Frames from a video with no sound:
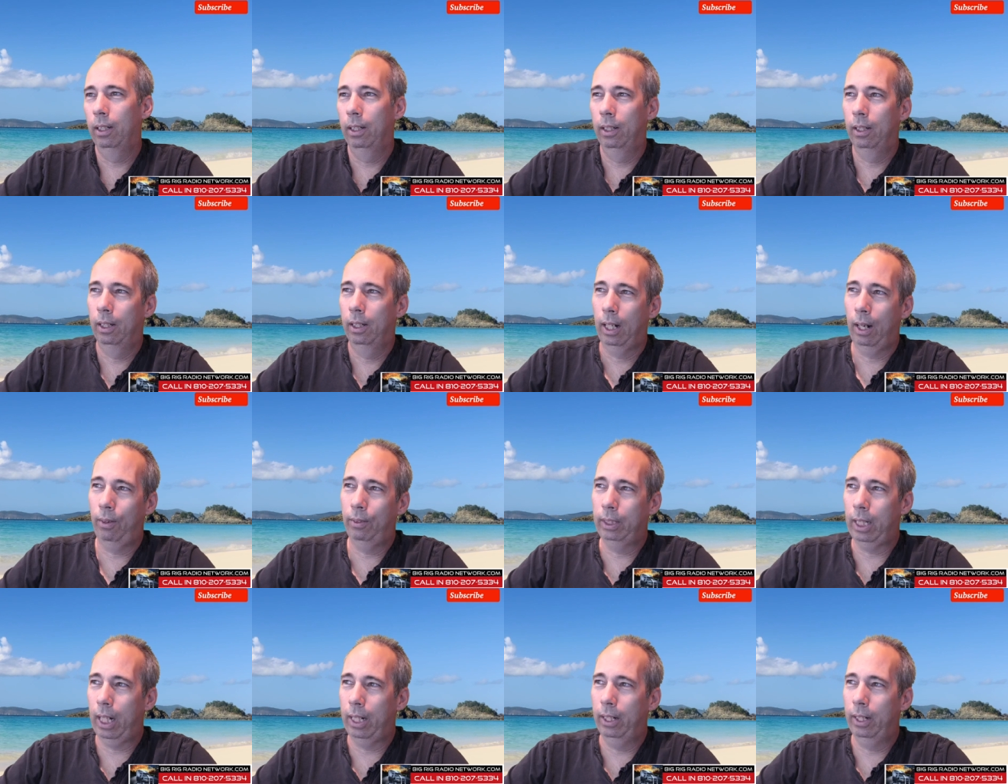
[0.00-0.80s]
I was
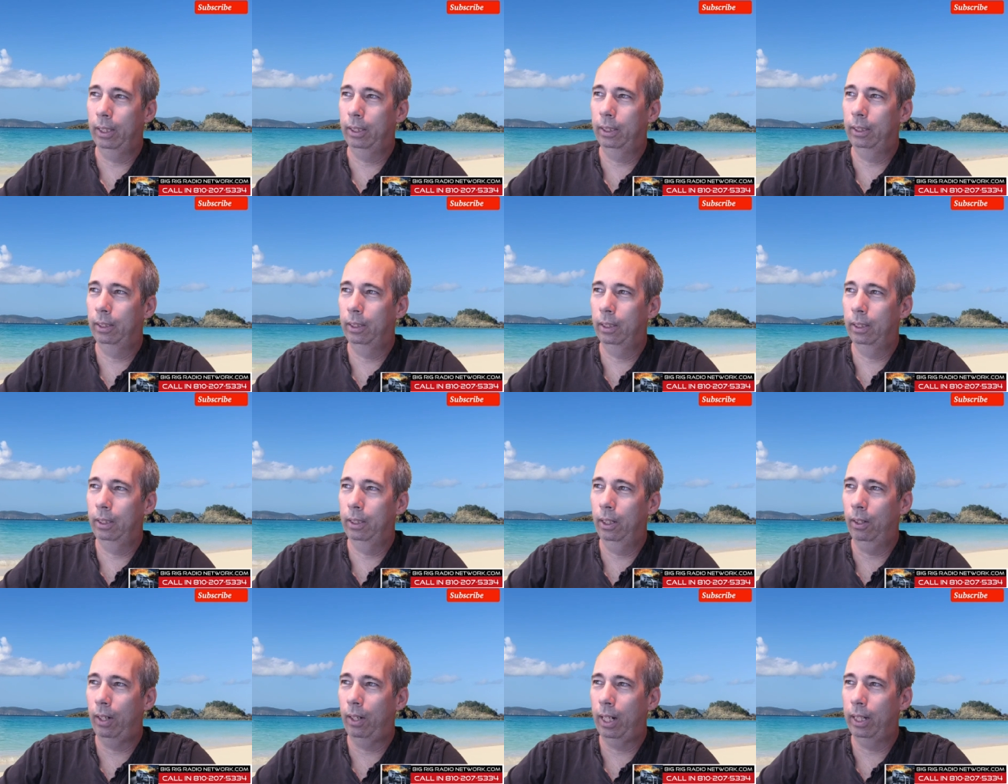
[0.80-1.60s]
on this, you
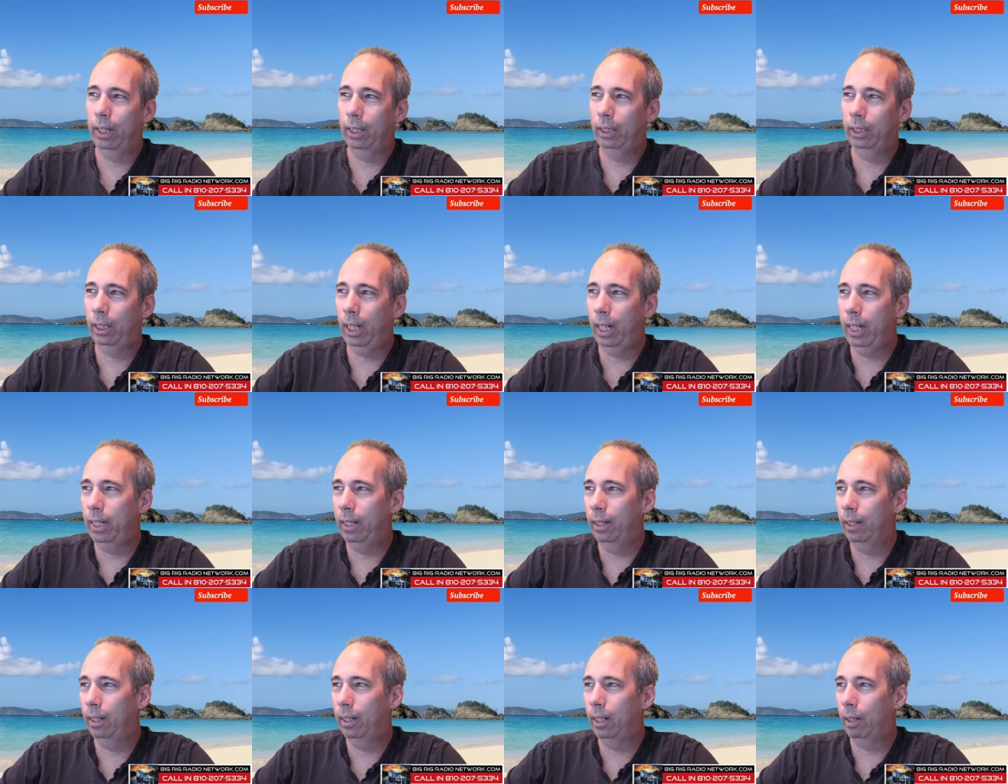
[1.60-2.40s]
know, on the site,
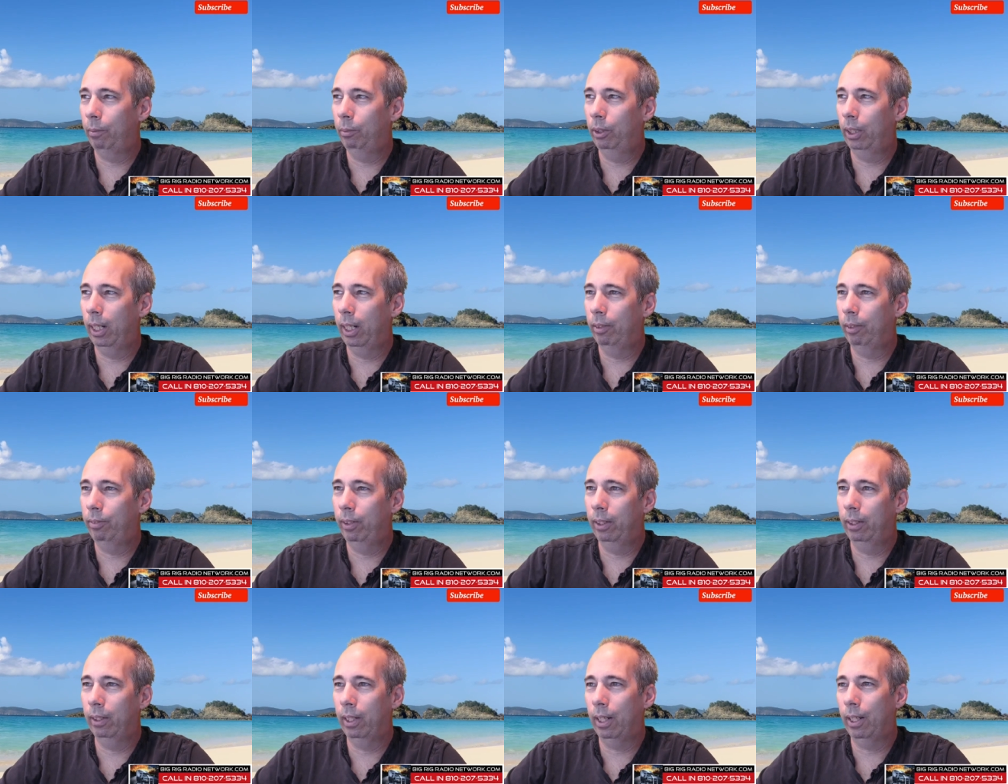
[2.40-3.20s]
and I'm trying to
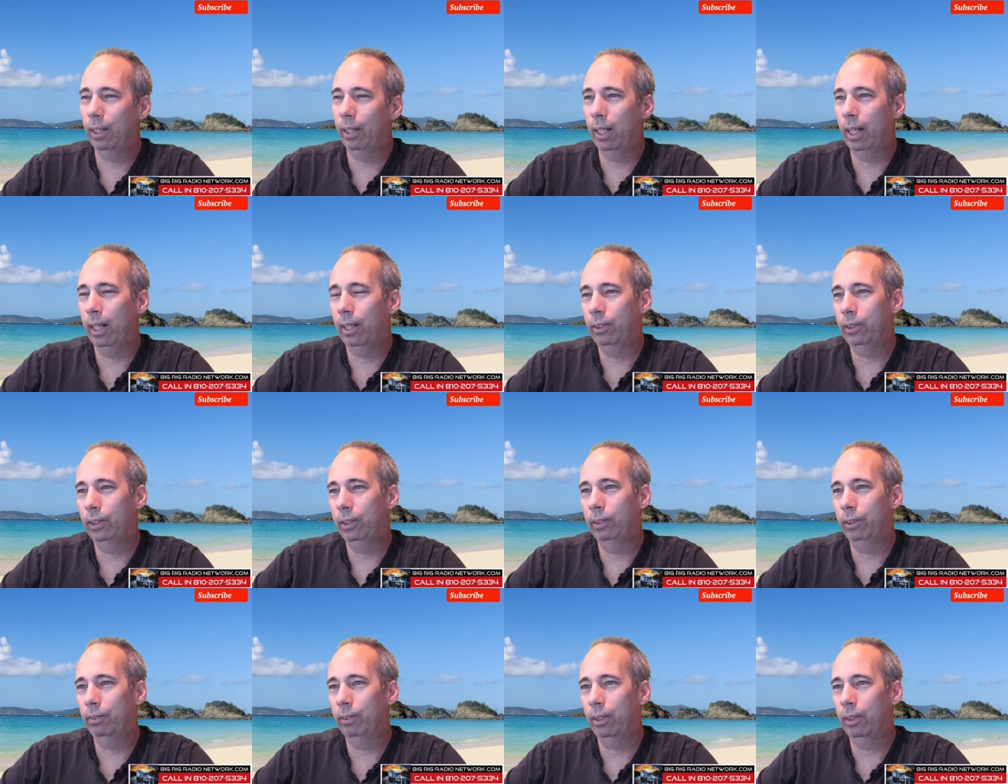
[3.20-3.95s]
figure out how to.